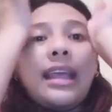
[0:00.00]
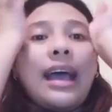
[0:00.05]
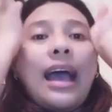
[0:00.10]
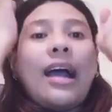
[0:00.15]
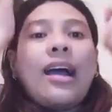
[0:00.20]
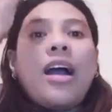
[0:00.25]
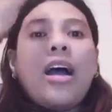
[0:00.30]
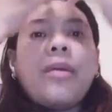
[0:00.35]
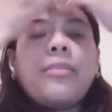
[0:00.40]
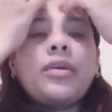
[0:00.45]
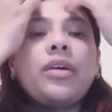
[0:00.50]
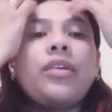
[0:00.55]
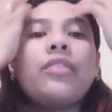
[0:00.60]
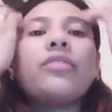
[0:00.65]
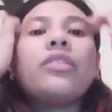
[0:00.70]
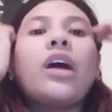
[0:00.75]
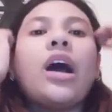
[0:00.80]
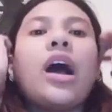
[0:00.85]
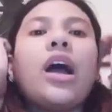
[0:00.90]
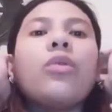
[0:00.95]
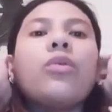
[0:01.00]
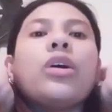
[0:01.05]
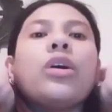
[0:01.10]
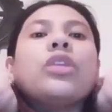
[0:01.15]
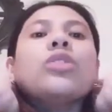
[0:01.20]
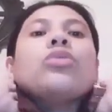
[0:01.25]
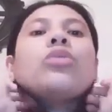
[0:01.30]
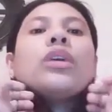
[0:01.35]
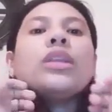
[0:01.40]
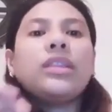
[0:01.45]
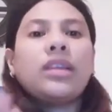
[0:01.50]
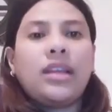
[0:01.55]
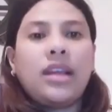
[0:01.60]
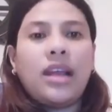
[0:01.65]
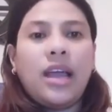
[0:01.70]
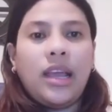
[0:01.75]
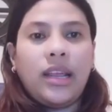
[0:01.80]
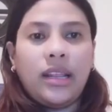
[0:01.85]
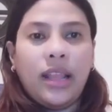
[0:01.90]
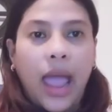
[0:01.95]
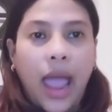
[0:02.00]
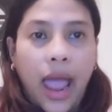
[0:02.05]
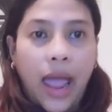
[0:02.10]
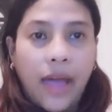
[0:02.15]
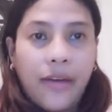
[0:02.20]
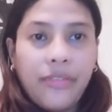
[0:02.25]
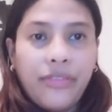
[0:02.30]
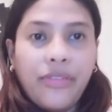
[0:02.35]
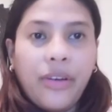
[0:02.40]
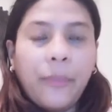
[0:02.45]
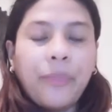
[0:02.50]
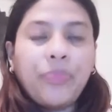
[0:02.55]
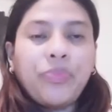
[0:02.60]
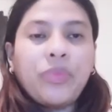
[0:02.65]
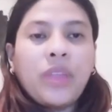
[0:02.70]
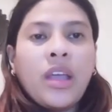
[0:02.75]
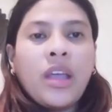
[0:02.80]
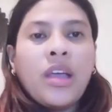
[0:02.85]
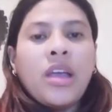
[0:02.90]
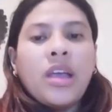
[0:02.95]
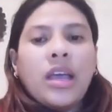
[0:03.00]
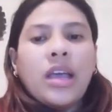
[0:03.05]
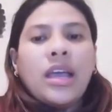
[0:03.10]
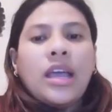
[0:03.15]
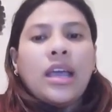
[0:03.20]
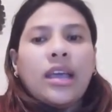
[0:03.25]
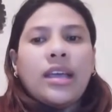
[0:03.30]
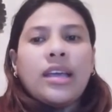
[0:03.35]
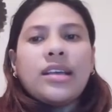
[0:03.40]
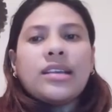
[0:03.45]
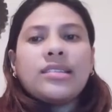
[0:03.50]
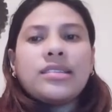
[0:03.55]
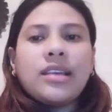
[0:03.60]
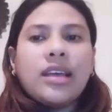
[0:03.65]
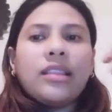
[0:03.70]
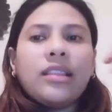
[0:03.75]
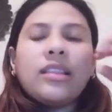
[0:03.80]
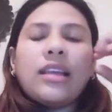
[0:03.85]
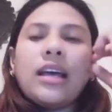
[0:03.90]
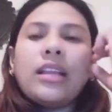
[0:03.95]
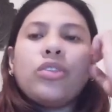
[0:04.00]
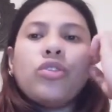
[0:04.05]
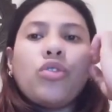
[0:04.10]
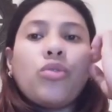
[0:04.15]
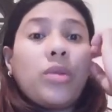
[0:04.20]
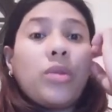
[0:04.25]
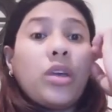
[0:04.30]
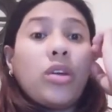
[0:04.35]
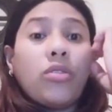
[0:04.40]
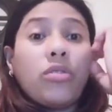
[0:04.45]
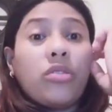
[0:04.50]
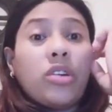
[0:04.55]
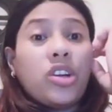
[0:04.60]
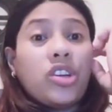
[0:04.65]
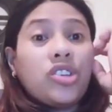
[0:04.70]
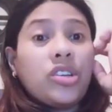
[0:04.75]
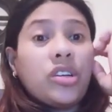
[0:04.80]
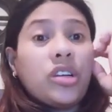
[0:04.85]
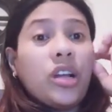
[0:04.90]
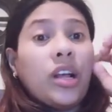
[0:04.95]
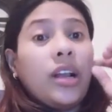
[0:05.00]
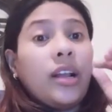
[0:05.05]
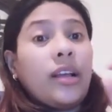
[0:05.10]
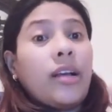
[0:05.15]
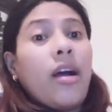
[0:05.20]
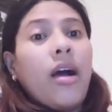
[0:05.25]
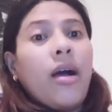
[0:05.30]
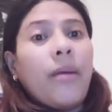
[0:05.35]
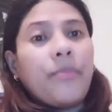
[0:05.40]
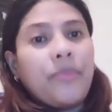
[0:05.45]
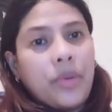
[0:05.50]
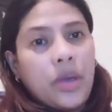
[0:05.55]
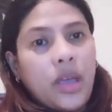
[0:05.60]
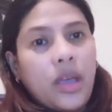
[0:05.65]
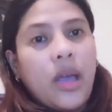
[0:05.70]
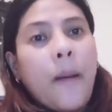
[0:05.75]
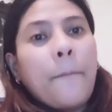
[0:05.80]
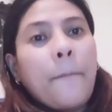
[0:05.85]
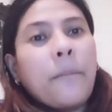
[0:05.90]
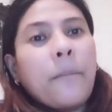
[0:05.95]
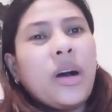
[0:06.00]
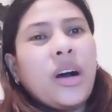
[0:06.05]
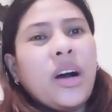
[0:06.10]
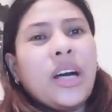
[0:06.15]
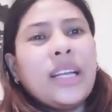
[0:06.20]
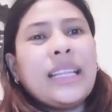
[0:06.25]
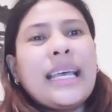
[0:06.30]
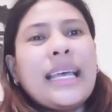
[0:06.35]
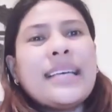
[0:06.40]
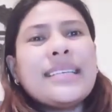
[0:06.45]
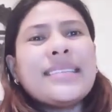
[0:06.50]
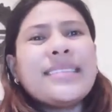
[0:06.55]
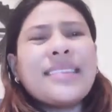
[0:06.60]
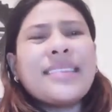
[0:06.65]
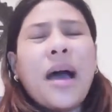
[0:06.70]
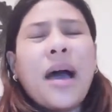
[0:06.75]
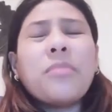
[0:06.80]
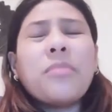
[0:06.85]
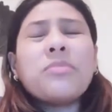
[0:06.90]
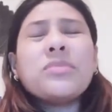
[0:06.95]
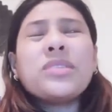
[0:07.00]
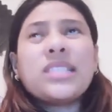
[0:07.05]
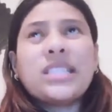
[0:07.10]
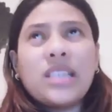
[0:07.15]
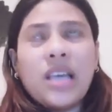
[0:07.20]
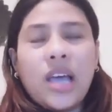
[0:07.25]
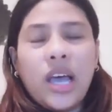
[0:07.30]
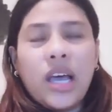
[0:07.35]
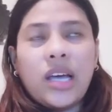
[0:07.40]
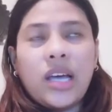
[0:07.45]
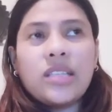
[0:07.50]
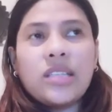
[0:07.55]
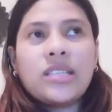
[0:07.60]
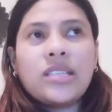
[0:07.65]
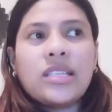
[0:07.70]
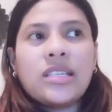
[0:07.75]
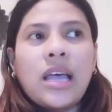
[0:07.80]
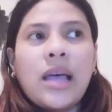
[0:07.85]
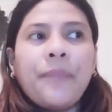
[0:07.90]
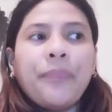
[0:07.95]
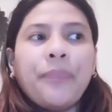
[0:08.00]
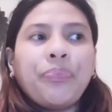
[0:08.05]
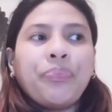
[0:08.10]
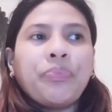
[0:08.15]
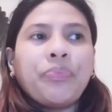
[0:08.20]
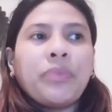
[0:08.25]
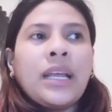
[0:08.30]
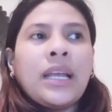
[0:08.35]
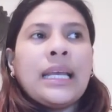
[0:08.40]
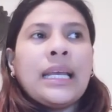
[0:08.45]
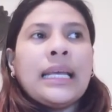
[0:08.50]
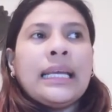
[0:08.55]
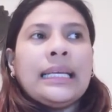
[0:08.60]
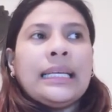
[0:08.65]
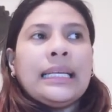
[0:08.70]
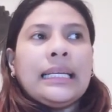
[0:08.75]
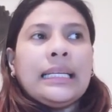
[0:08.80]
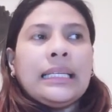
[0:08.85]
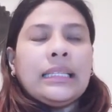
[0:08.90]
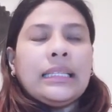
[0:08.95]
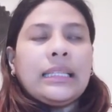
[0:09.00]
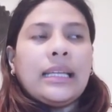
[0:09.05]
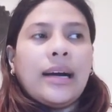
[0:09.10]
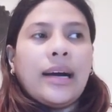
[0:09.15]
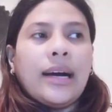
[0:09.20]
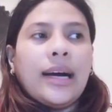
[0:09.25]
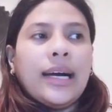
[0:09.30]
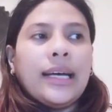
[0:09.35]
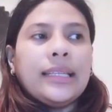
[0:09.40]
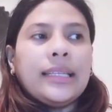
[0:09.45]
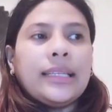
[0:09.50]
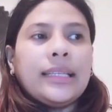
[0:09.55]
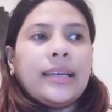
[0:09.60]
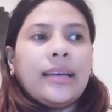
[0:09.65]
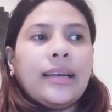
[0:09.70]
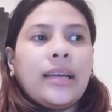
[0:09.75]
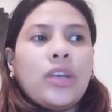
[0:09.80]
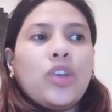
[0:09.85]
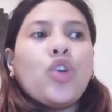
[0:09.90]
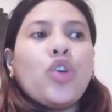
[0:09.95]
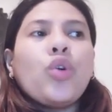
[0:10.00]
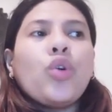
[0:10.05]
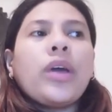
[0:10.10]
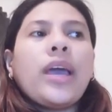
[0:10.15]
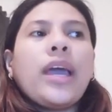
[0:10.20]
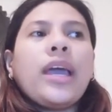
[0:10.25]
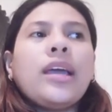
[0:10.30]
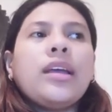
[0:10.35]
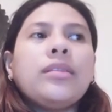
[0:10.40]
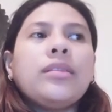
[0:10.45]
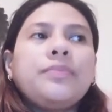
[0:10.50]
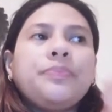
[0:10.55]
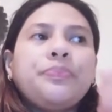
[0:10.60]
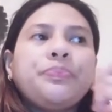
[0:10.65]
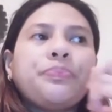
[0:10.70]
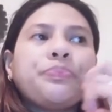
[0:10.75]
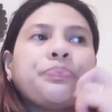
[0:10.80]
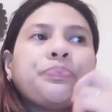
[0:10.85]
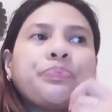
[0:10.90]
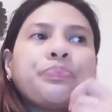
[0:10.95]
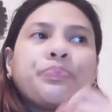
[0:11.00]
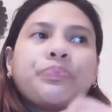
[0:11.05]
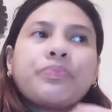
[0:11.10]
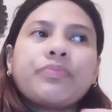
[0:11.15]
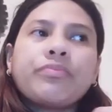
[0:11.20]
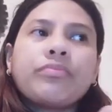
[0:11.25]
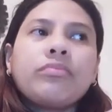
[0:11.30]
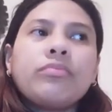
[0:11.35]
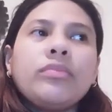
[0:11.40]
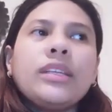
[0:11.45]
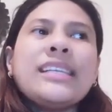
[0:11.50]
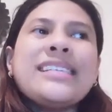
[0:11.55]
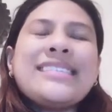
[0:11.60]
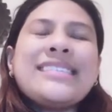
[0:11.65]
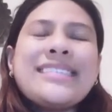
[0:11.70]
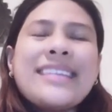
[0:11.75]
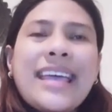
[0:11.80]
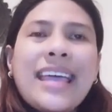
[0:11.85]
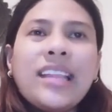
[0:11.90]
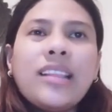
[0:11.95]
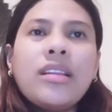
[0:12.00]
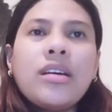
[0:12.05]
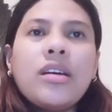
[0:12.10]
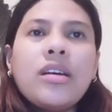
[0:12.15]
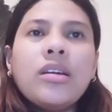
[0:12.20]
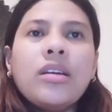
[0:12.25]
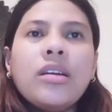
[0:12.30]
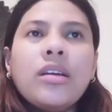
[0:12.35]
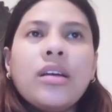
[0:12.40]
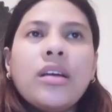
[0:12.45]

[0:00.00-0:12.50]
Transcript: that copy of the I-129F. He sent that to me, original copy. But some says that you can send